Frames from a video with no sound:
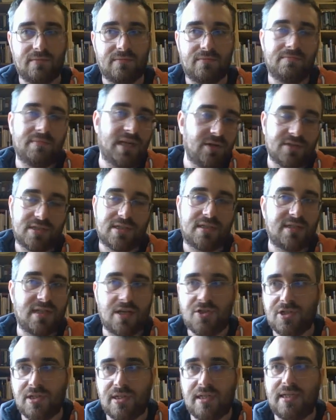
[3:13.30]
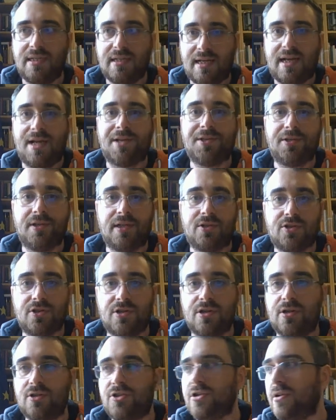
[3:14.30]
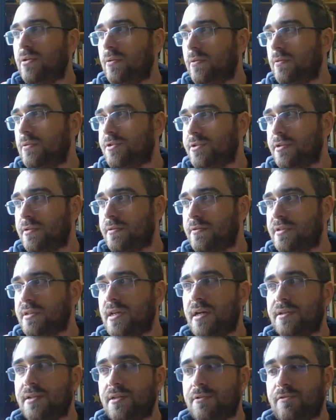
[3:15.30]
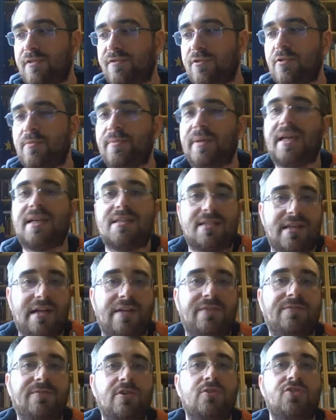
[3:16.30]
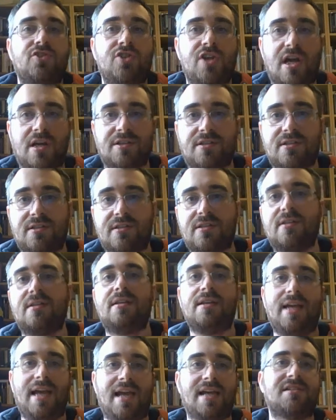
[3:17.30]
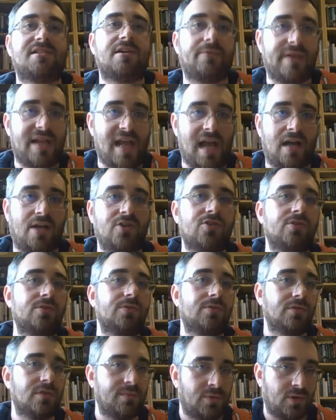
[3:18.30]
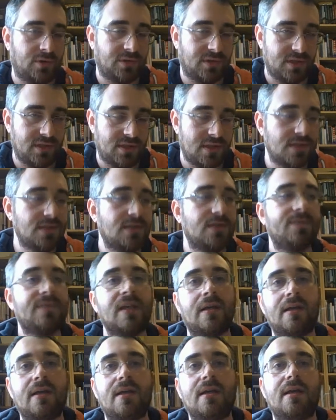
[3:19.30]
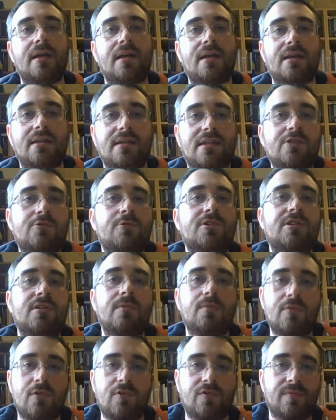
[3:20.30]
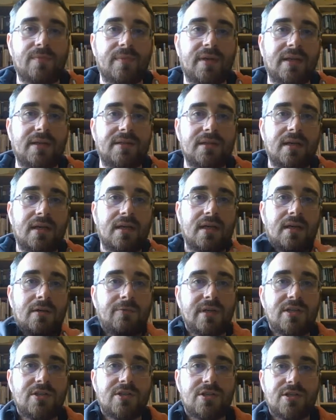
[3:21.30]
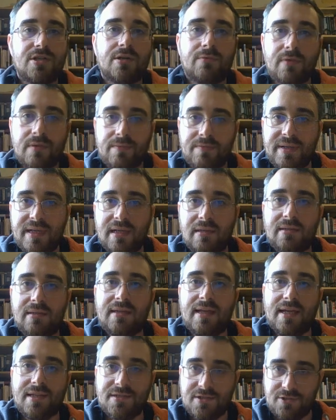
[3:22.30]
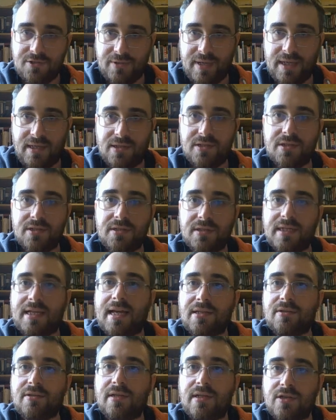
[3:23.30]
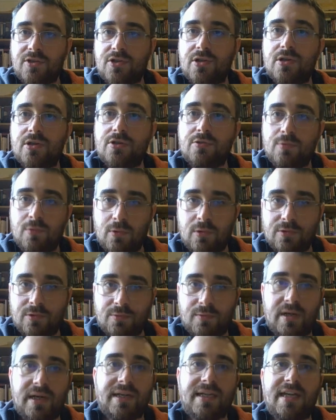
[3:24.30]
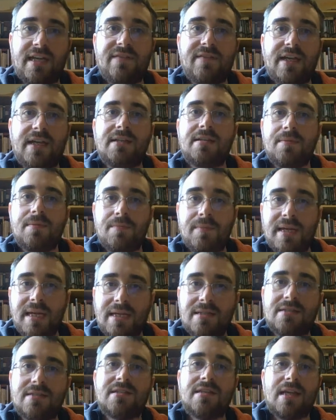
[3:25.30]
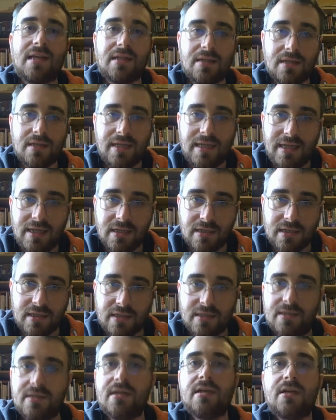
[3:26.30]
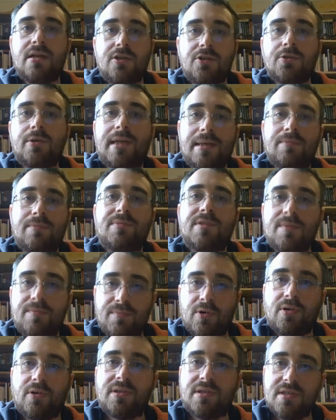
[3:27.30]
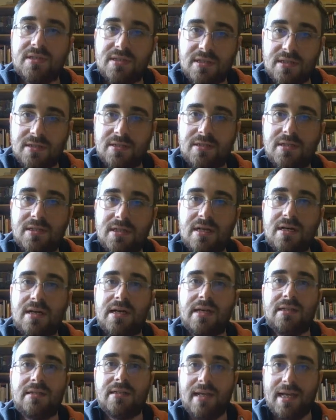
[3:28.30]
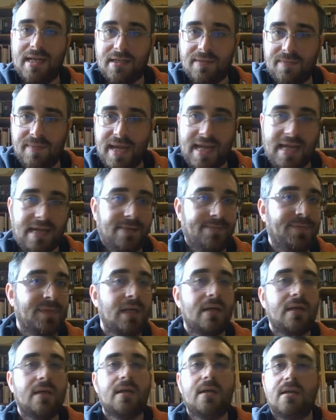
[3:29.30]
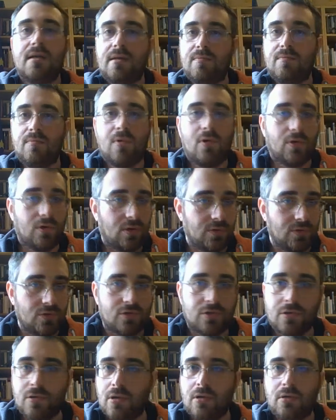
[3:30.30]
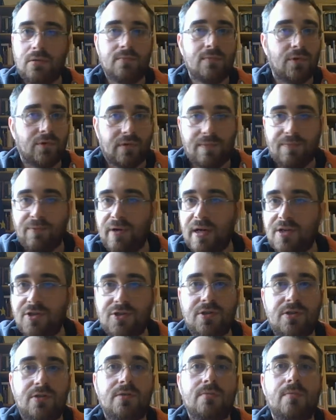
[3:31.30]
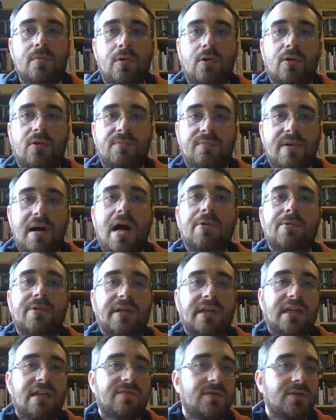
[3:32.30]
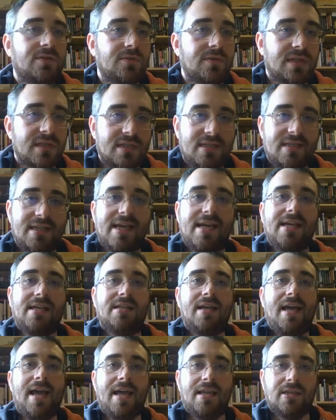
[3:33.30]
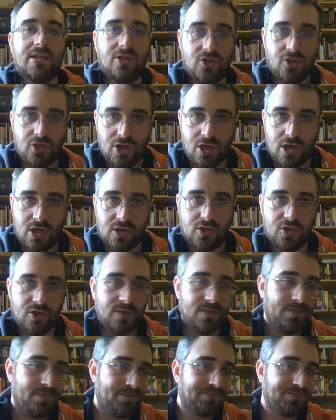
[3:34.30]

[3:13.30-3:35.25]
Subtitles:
because essentially the Catholic Church also started reforming itself, not just as a reaction to the Protestants. This was a movement which rebuilt and strengthened the Catholic Church worldwide, giving it the means it needed to keep the Protestant tide at bay. More control, more repression, more power given to the state and the Church.